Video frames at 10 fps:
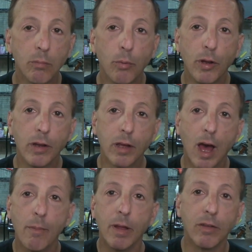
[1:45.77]
Put in the
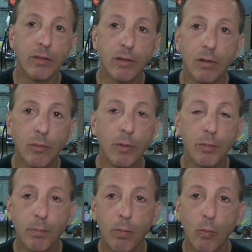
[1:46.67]
comments what,
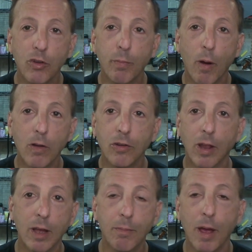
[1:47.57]
which part you
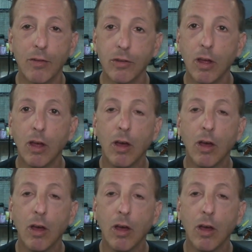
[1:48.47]
like best.